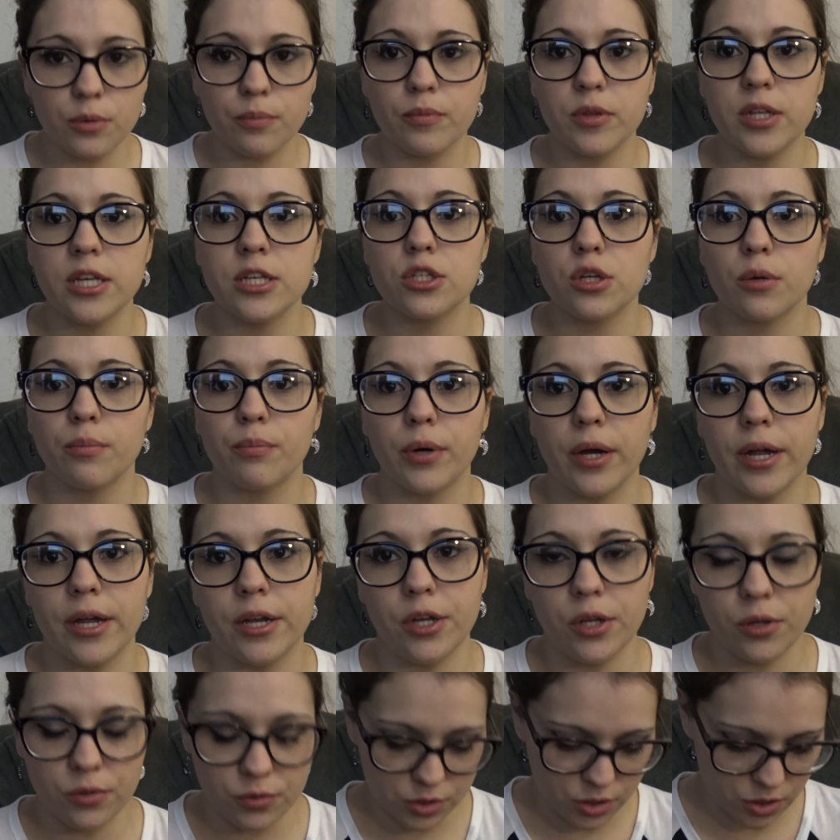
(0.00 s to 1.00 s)
are these are
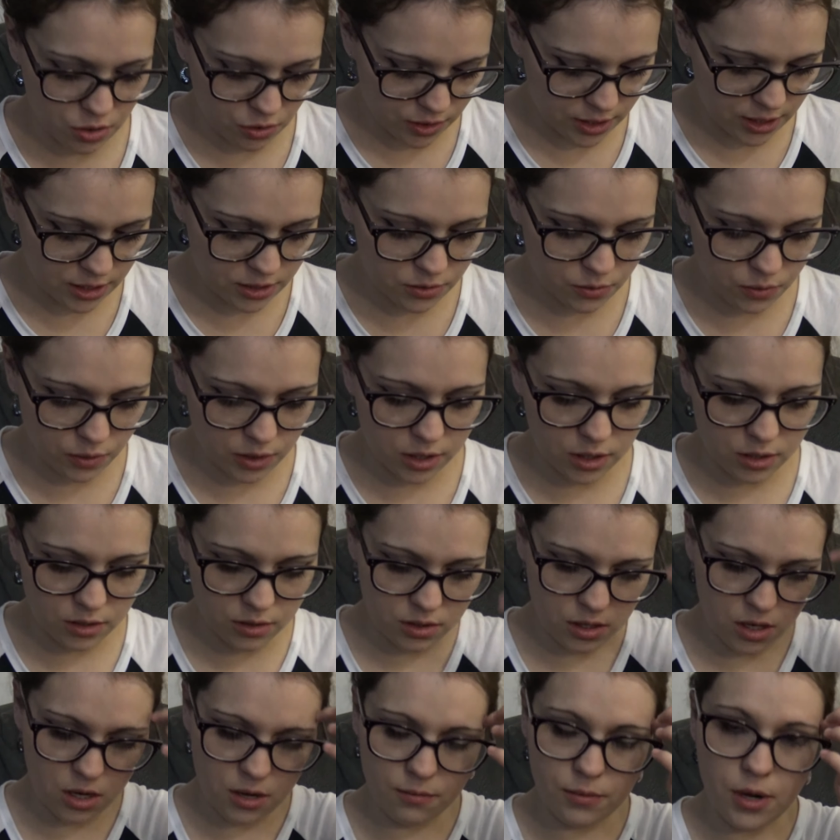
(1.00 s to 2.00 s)
brand new, so these were
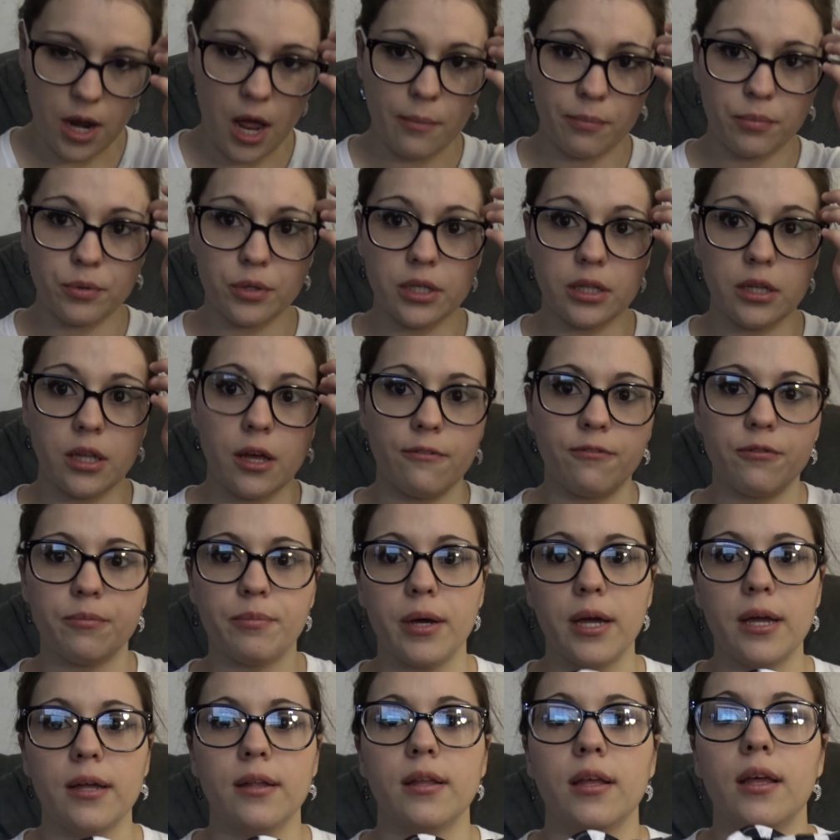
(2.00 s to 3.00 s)
um, not pre-loved,
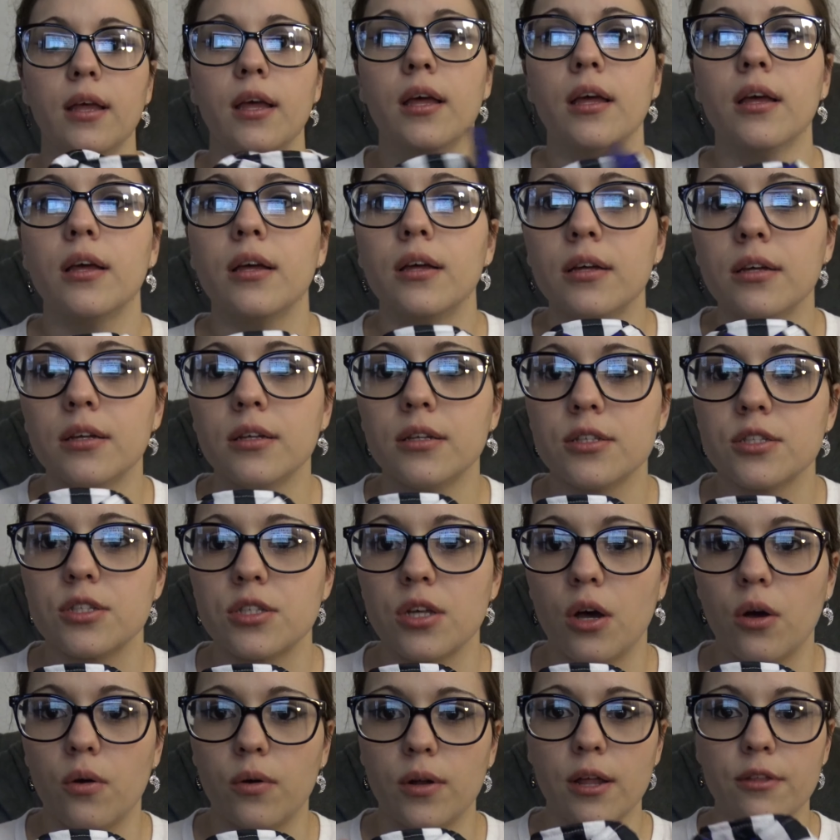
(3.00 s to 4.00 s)
but
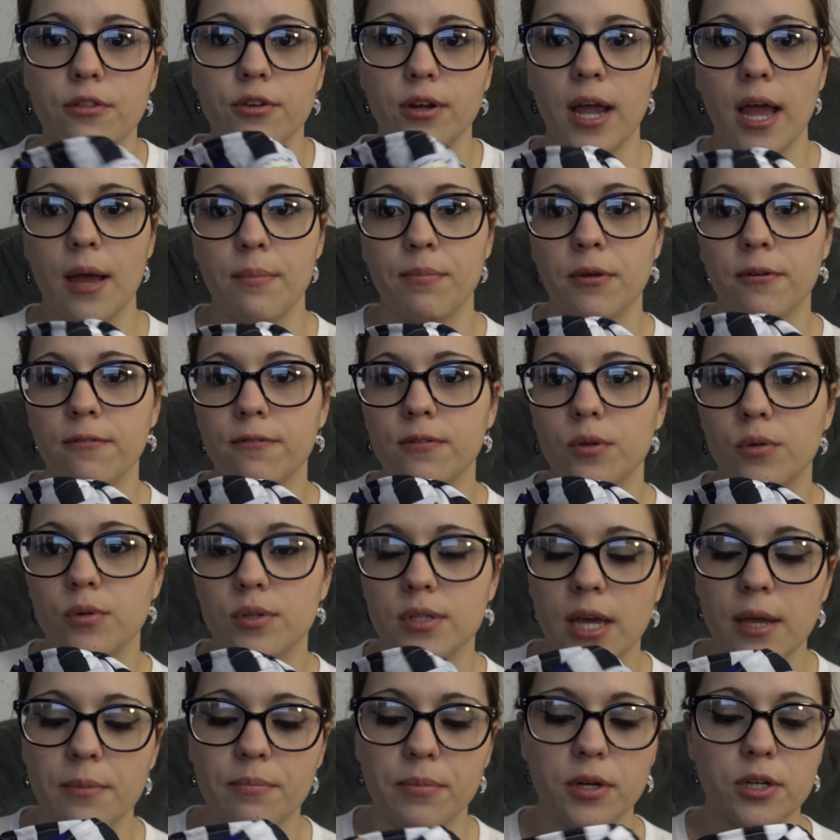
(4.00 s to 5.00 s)
so another Happy Flute
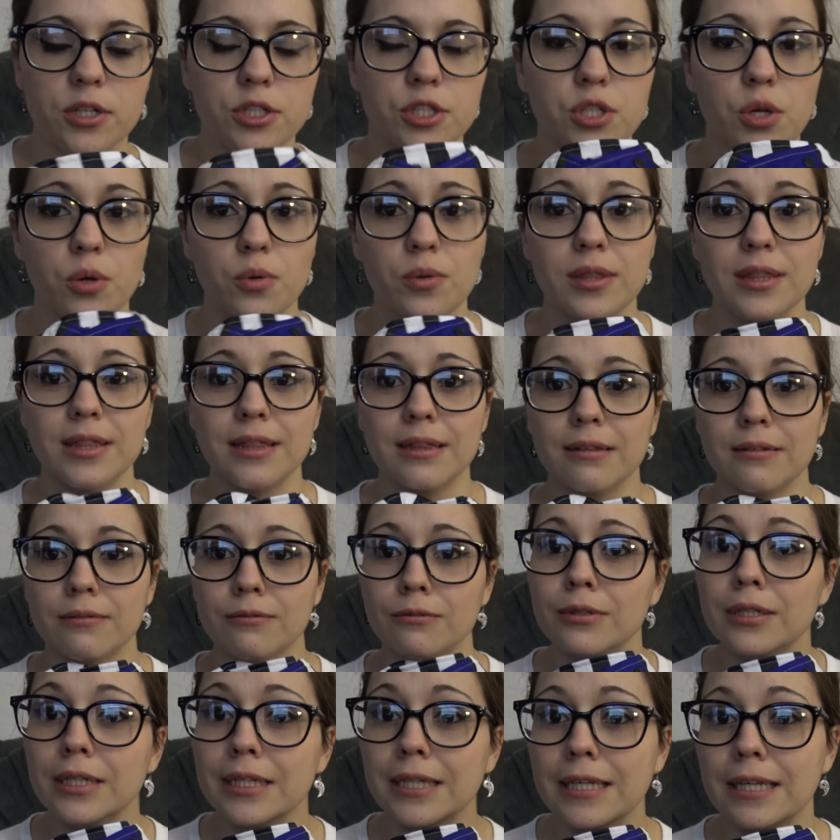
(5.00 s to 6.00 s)
diaper, so
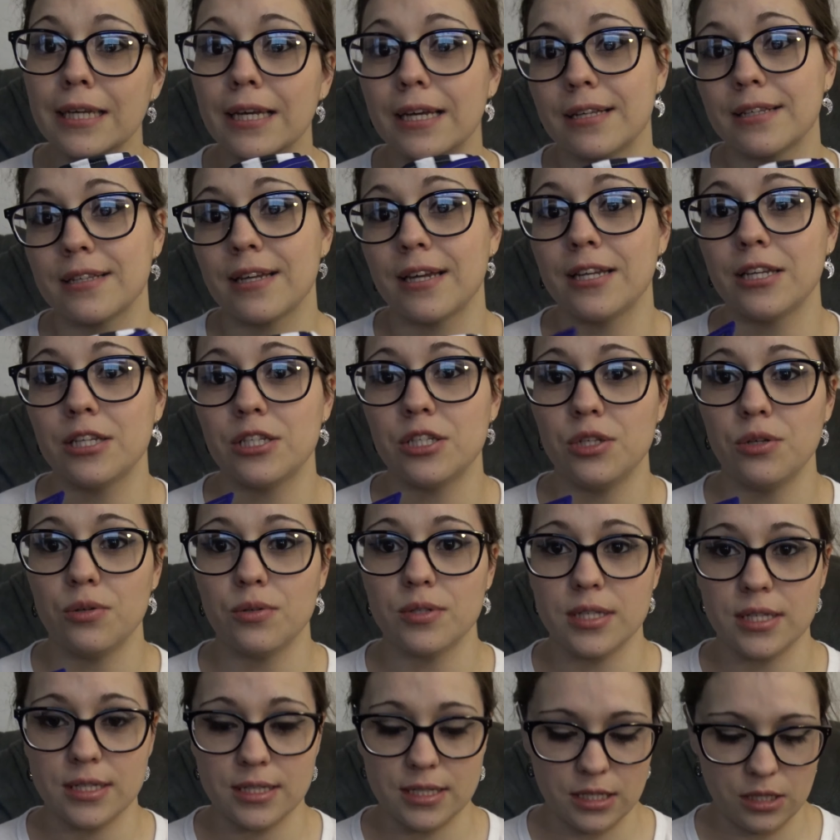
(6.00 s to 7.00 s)
really excited to
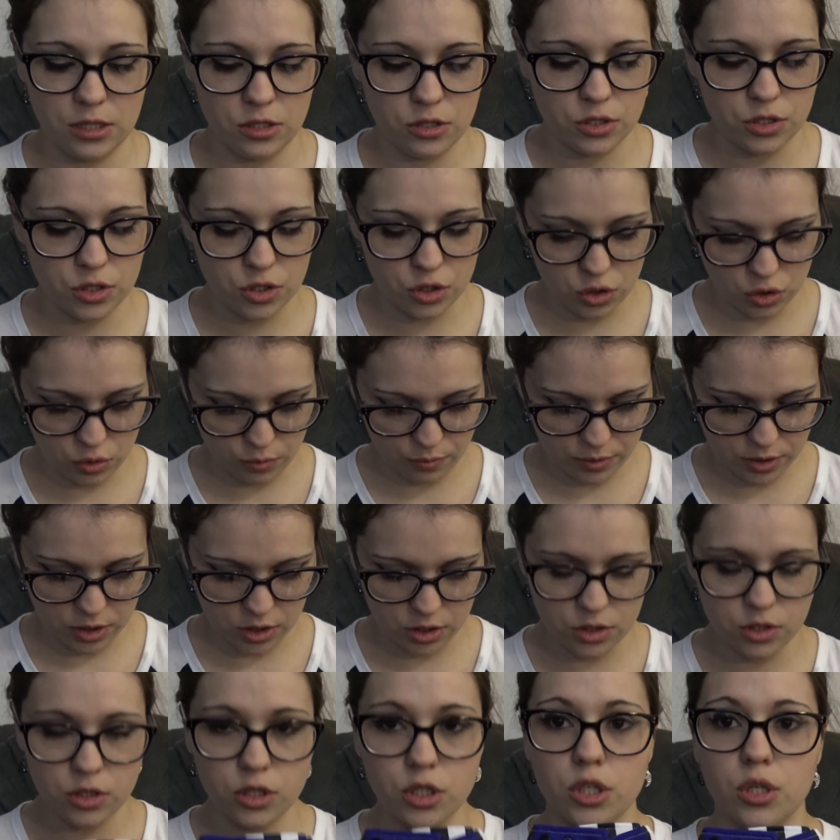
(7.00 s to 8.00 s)
use this. It looks
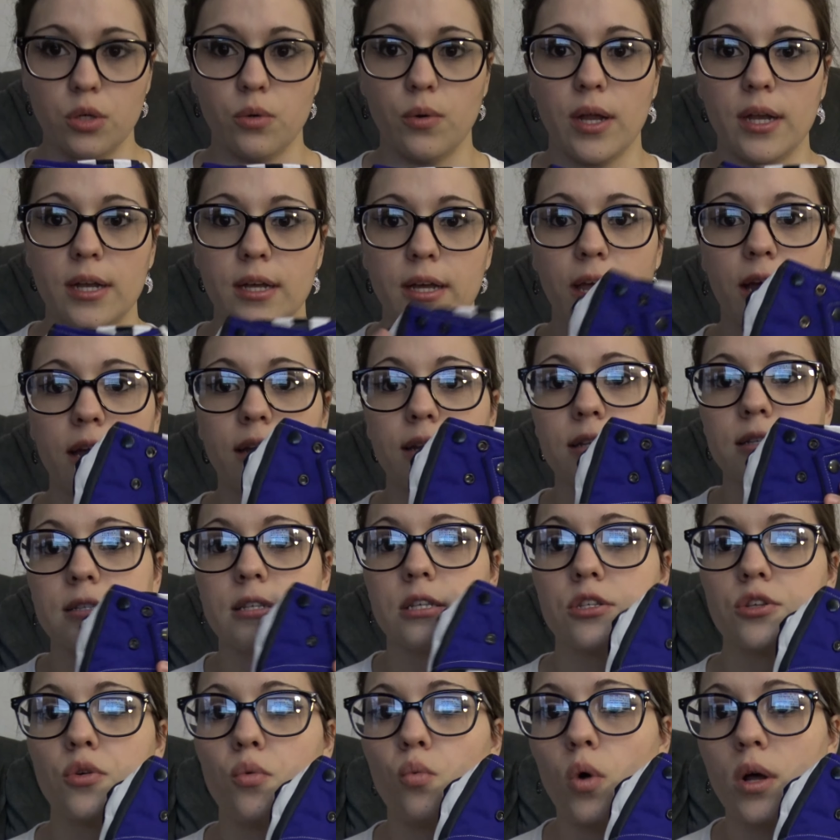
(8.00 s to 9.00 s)
super cute. And again, this
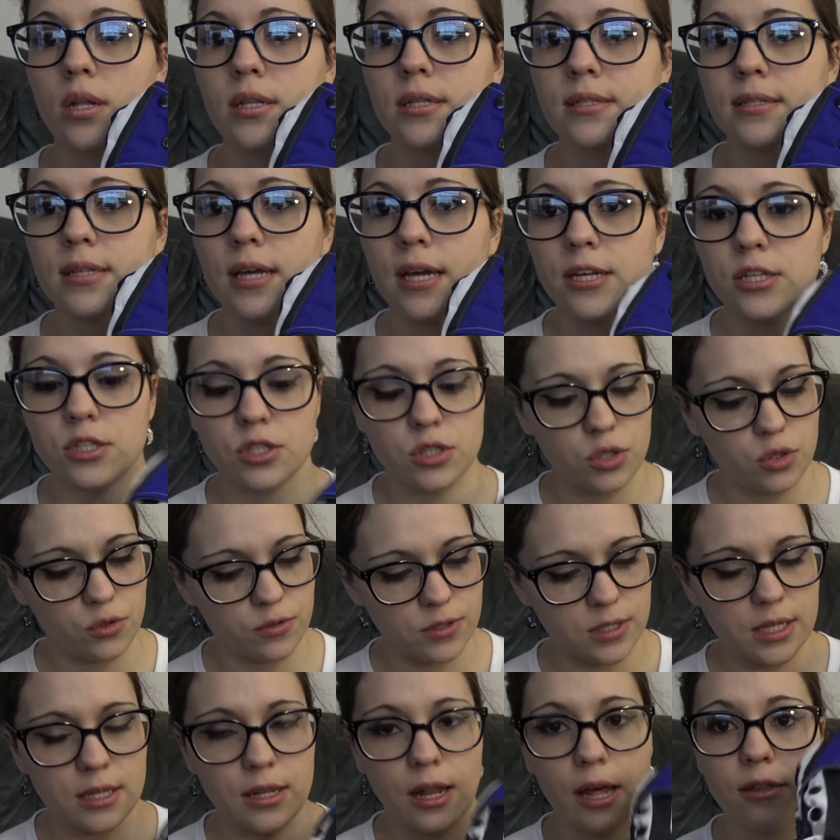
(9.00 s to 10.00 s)
is a one size, so you
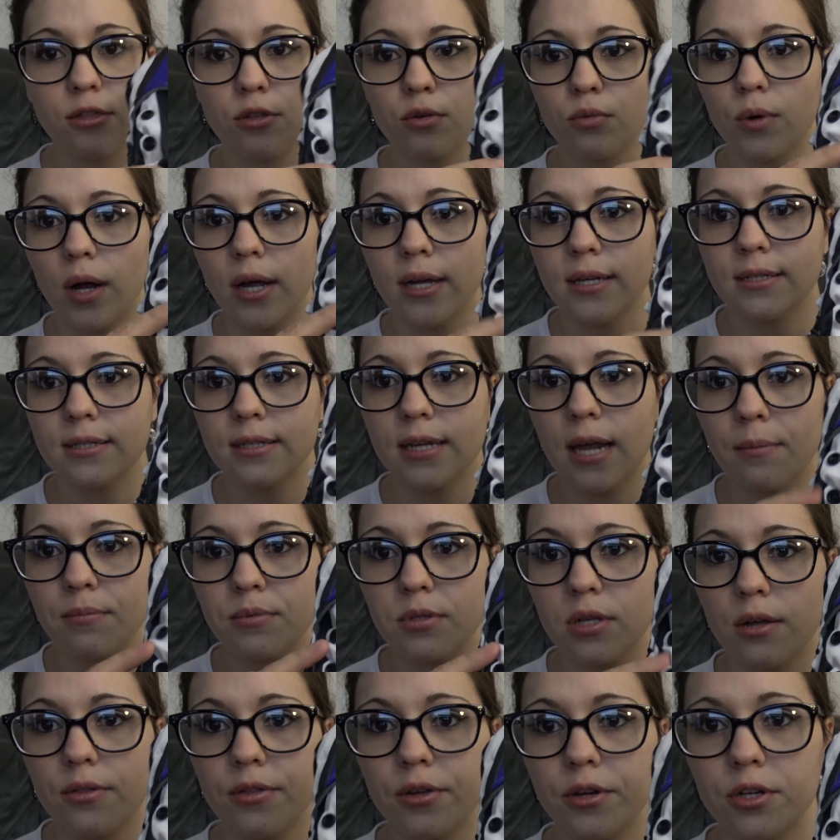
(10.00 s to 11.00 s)
see like the rise
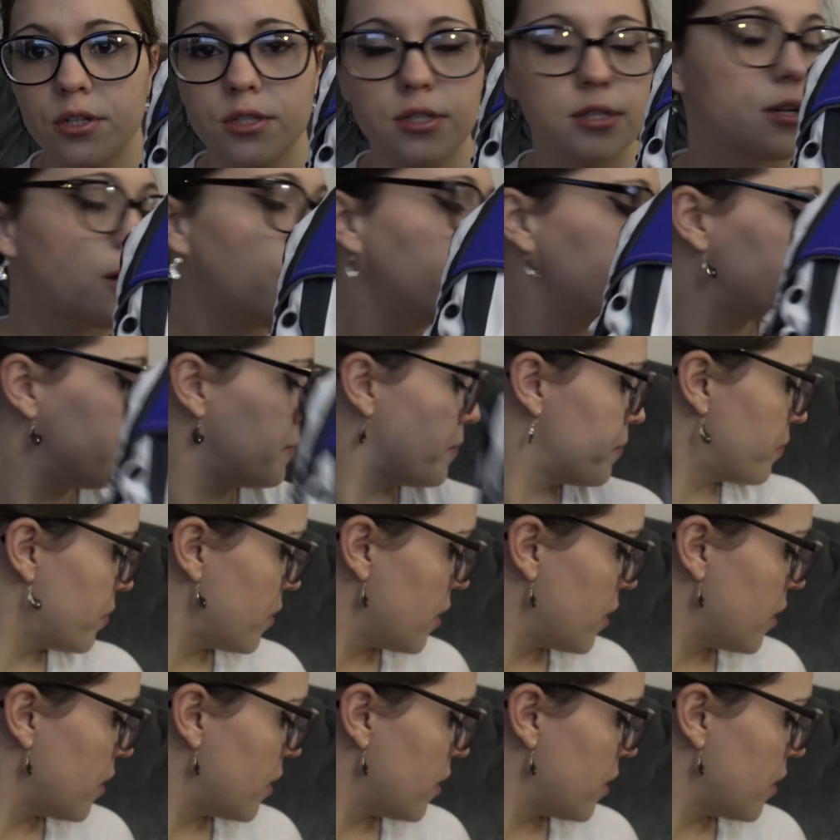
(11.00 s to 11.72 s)
snaps on there and stuff.